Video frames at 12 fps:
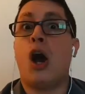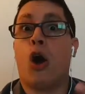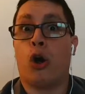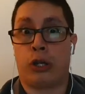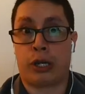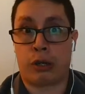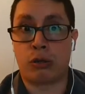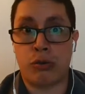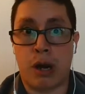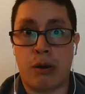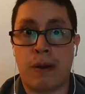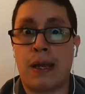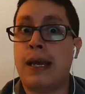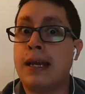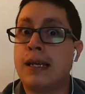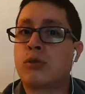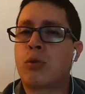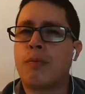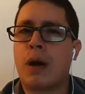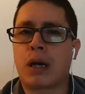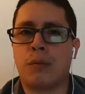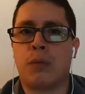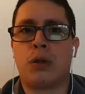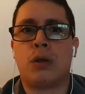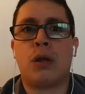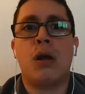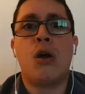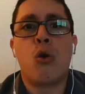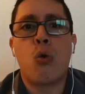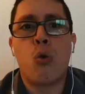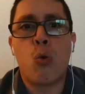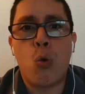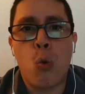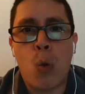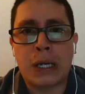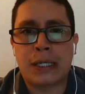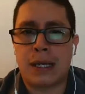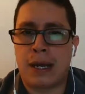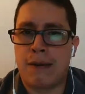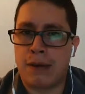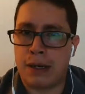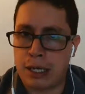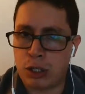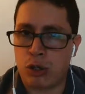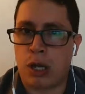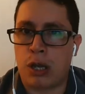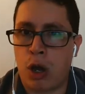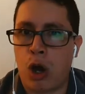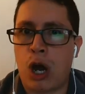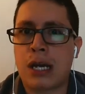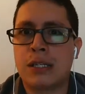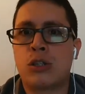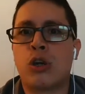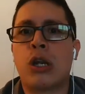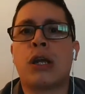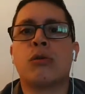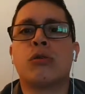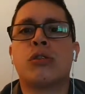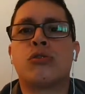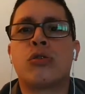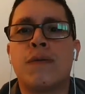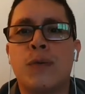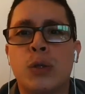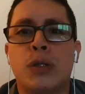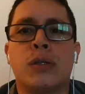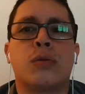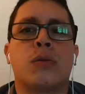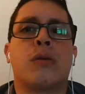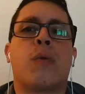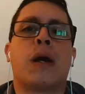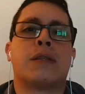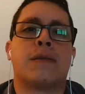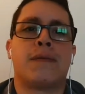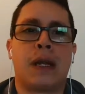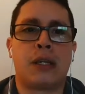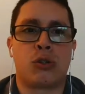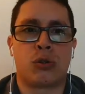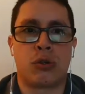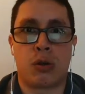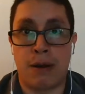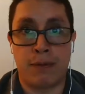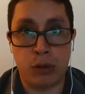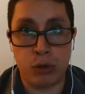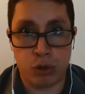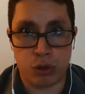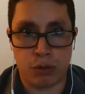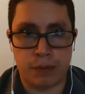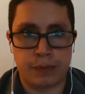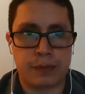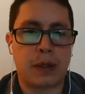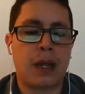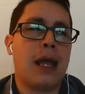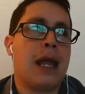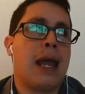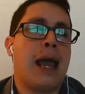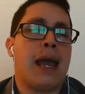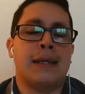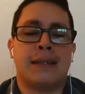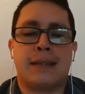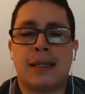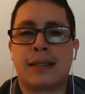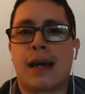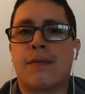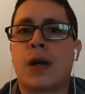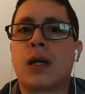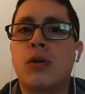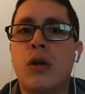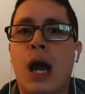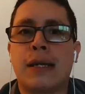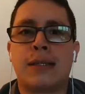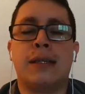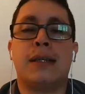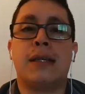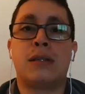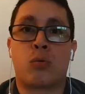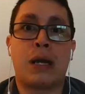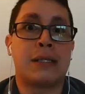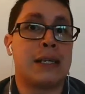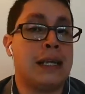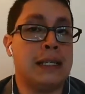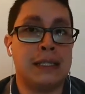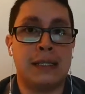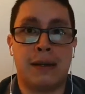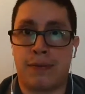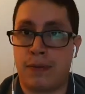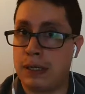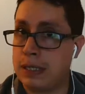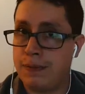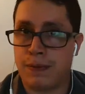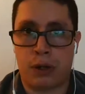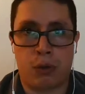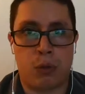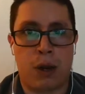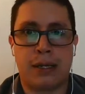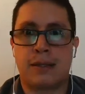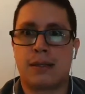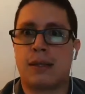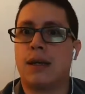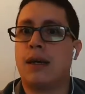On the contrary, it is remarkable what national law has done in contributing to the rights of nature evolution. The states have recognized these rights in different ways.